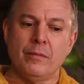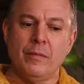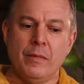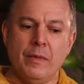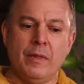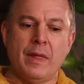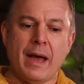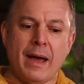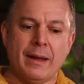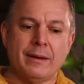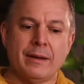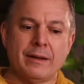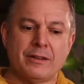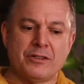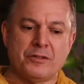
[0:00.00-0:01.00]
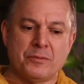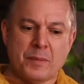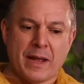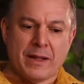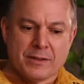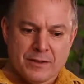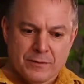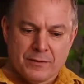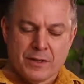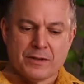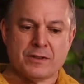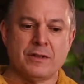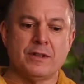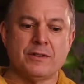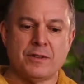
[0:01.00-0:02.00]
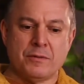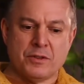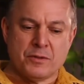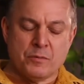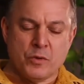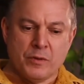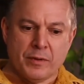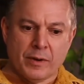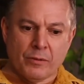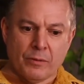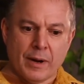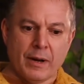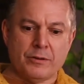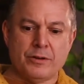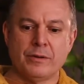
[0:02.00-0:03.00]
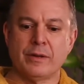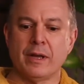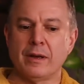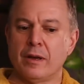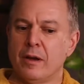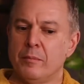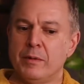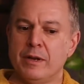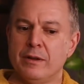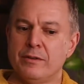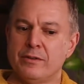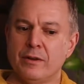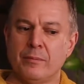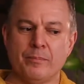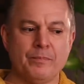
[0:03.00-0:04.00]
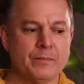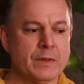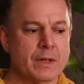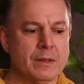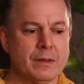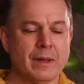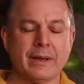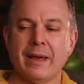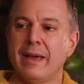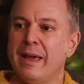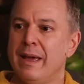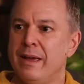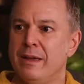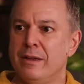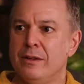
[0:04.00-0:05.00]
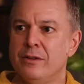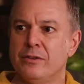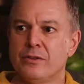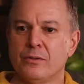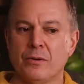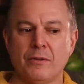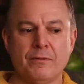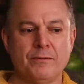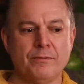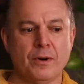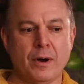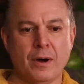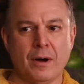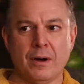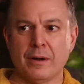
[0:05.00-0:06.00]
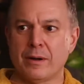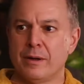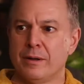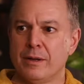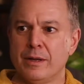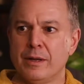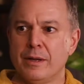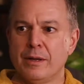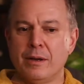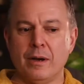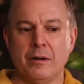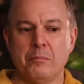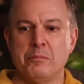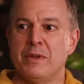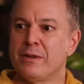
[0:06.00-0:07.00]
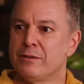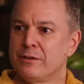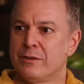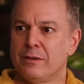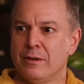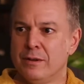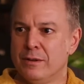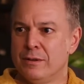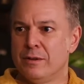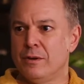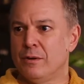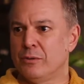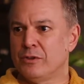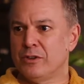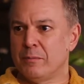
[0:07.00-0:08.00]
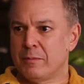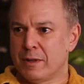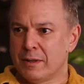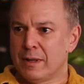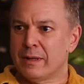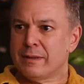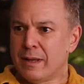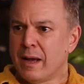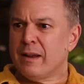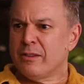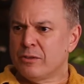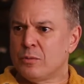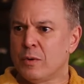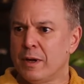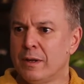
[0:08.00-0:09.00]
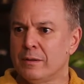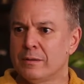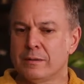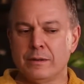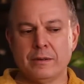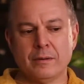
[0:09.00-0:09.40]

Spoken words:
That expansiveness as it's moving around you can come in as like a haze or a fog, a mist, something like that as well.